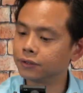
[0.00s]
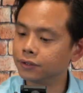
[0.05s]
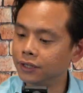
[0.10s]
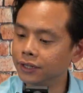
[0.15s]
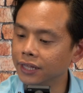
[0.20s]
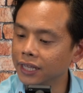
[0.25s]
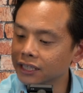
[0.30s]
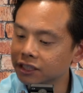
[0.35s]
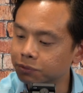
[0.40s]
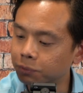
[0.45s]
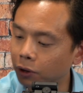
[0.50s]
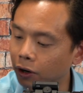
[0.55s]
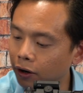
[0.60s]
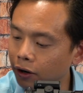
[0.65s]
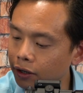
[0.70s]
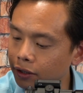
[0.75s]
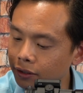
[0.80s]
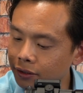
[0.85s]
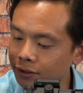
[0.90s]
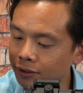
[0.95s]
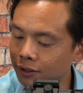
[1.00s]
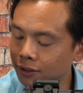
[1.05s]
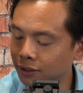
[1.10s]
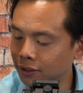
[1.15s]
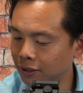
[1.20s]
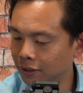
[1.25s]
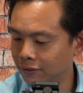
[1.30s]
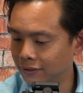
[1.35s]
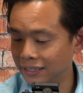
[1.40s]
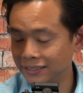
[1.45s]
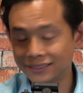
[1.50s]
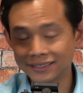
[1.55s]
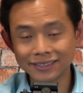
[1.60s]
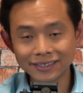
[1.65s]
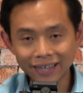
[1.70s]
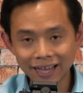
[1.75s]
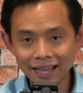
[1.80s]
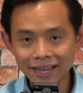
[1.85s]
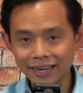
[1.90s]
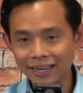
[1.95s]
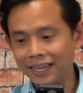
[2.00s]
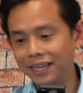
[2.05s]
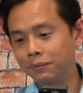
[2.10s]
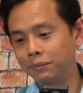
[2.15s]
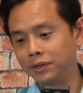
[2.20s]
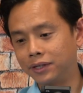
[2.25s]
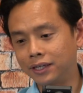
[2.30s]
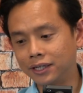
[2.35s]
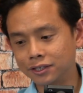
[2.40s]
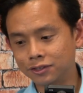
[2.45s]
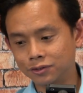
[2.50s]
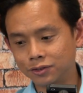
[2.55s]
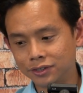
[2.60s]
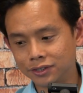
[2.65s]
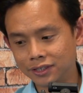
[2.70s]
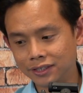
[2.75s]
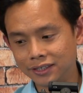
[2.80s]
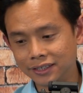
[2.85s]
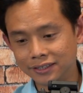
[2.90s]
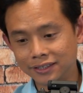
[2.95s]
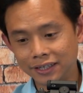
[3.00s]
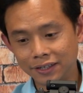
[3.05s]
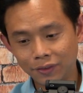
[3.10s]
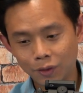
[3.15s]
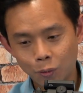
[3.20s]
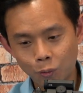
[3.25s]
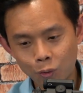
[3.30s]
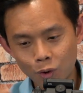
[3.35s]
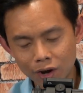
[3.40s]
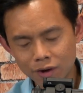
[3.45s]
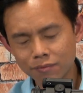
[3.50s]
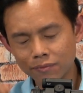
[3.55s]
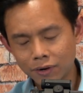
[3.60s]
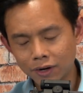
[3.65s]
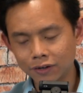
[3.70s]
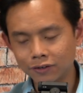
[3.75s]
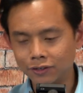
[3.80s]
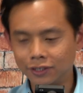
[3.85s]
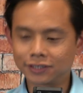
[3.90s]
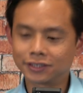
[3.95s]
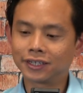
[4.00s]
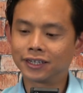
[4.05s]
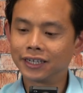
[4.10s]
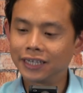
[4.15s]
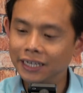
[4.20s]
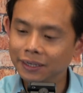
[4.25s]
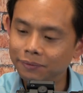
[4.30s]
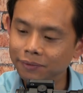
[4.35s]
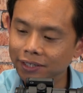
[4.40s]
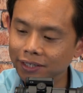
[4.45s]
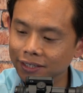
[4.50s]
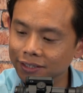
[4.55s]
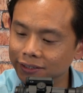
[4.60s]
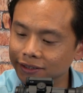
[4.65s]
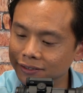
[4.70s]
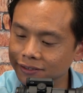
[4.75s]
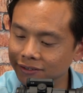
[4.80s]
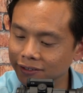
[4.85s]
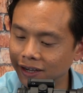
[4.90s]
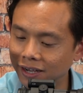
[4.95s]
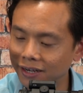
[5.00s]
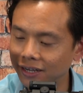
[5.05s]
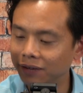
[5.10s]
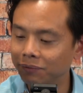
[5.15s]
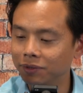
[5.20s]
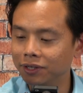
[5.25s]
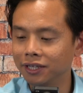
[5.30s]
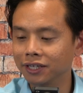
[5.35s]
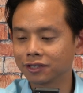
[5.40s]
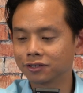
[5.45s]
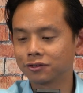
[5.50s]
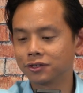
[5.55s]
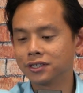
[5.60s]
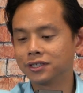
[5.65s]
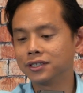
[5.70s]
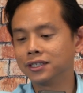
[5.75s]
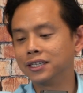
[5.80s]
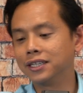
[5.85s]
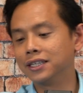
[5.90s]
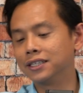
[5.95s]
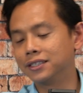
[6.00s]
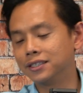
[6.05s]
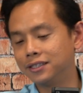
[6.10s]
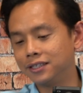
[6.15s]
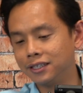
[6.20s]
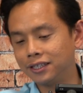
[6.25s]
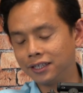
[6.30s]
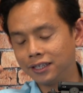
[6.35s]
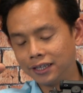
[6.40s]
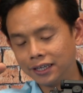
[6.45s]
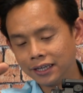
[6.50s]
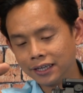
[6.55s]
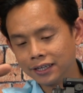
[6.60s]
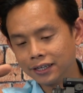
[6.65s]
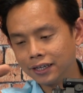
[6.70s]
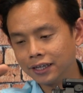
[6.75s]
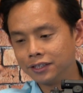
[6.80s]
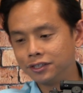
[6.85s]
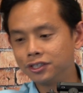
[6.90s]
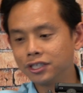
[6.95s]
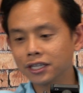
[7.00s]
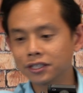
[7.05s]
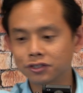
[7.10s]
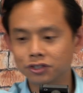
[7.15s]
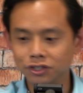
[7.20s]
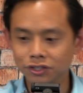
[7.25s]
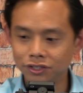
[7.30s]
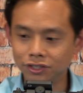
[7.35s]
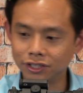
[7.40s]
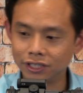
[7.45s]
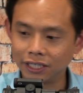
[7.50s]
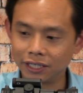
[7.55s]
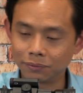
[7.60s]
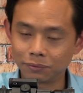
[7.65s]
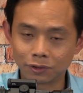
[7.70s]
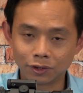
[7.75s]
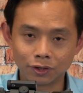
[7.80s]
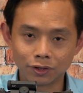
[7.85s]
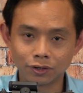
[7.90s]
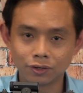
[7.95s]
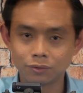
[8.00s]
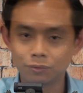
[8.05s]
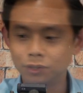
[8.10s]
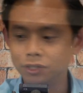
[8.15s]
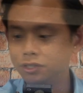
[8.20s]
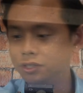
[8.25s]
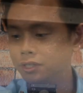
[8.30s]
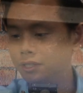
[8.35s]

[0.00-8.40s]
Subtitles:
The next part that's not ambidextrous in this gun, the one part that's not ambidextrous is the ejection chamber, which